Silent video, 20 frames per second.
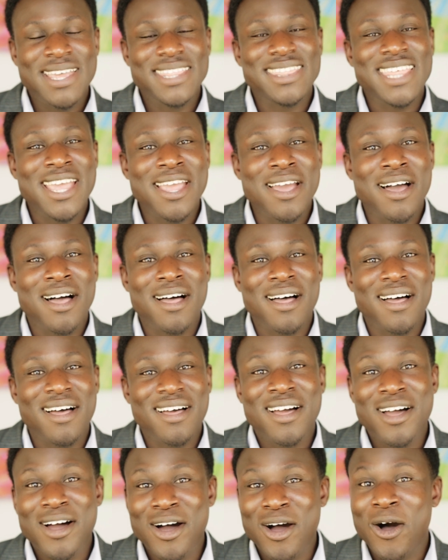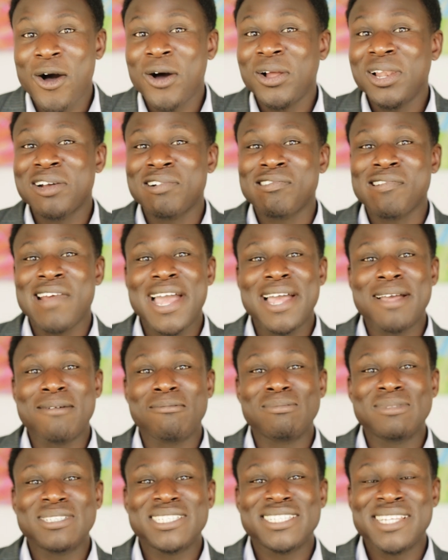They are
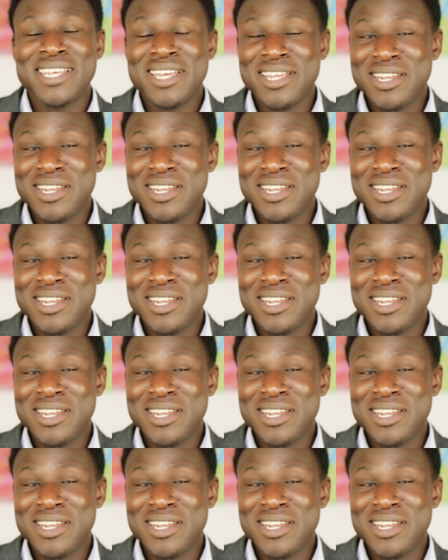holograms,